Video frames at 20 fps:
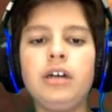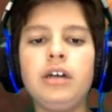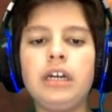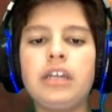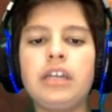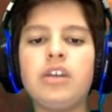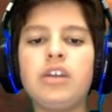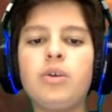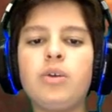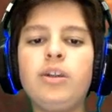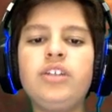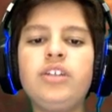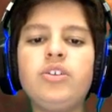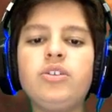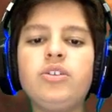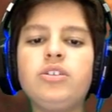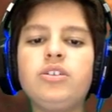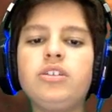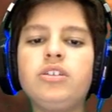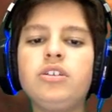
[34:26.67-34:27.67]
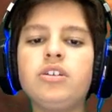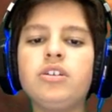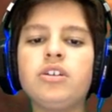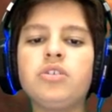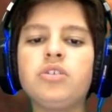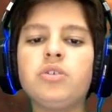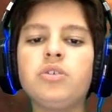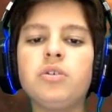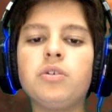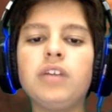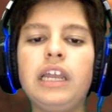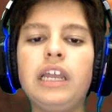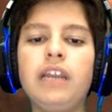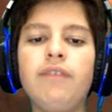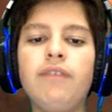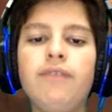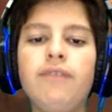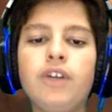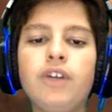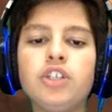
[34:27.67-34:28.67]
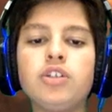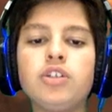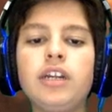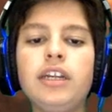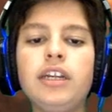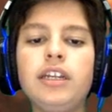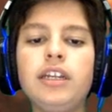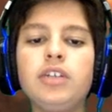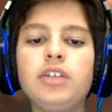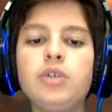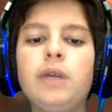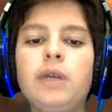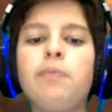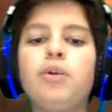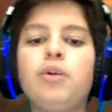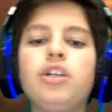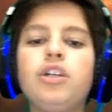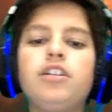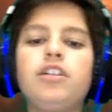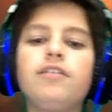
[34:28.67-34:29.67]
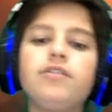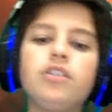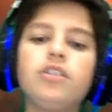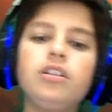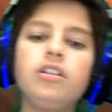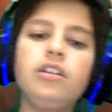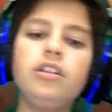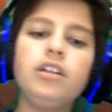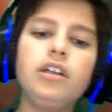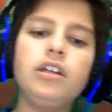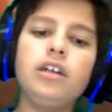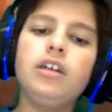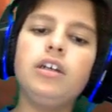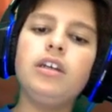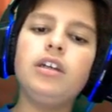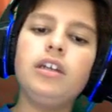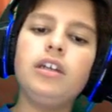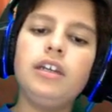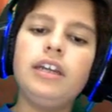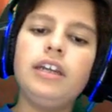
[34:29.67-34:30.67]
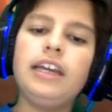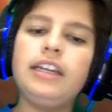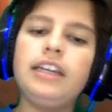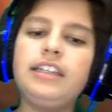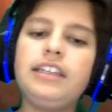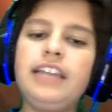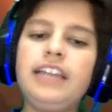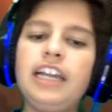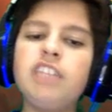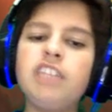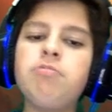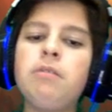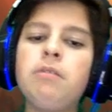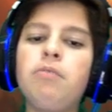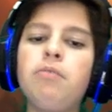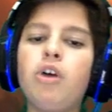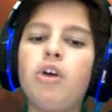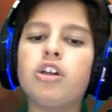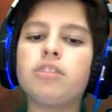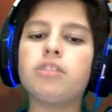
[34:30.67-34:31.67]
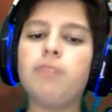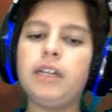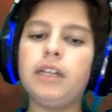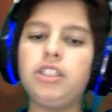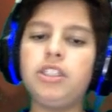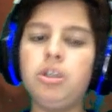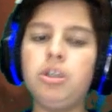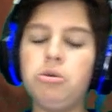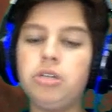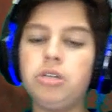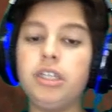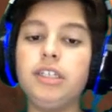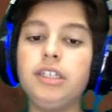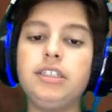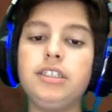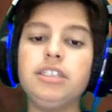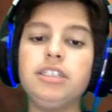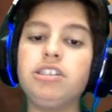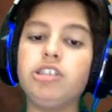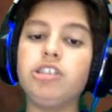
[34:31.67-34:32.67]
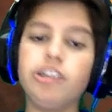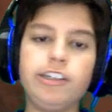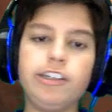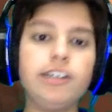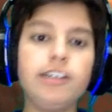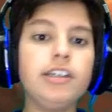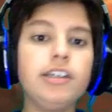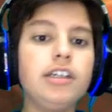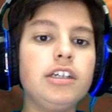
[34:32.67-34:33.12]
Creatures you control gain first strike and trample until a turn, and can't be blocked by tokens this turn.